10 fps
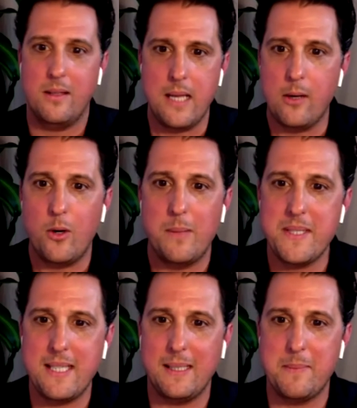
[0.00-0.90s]
Yeah, no, let me
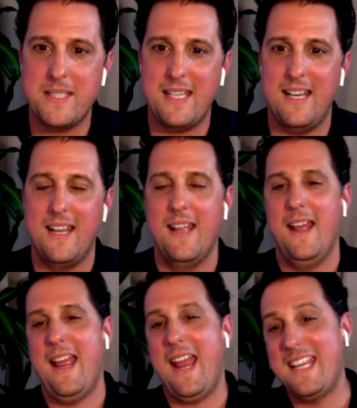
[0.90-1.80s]
see it. Let me see it.
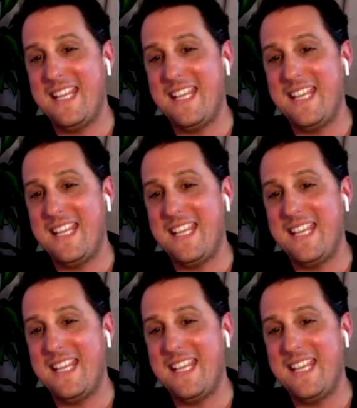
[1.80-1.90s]
And